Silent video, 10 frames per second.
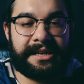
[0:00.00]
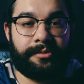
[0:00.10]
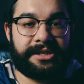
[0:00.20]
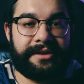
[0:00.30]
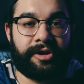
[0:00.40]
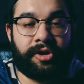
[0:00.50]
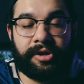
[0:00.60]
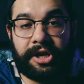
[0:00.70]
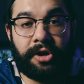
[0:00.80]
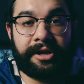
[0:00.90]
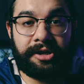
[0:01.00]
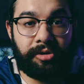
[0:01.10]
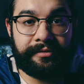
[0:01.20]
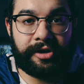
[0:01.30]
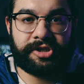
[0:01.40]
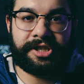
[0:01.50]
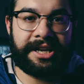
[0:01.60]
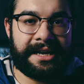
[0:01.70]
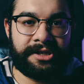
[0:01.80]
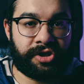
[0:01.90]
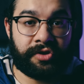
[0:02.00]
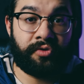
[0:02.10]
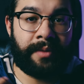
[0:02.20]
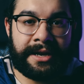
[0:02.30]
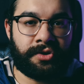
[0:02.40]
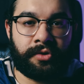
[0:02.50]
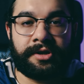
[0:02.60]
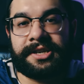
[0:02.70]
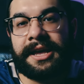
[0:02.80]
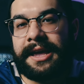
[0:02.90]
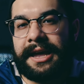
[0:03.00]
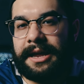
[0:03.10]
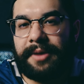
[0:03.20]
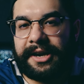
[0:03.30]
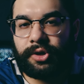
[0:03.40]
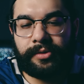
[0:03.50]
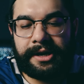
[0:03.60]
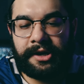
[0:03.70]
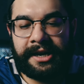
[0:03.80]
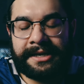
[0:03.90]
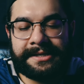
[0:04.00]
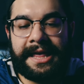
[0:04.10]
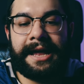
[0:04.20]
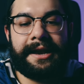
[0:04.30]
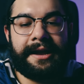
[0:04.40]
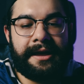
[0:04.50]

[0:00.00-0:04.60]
I was given early on in university and just through mentors in my career is that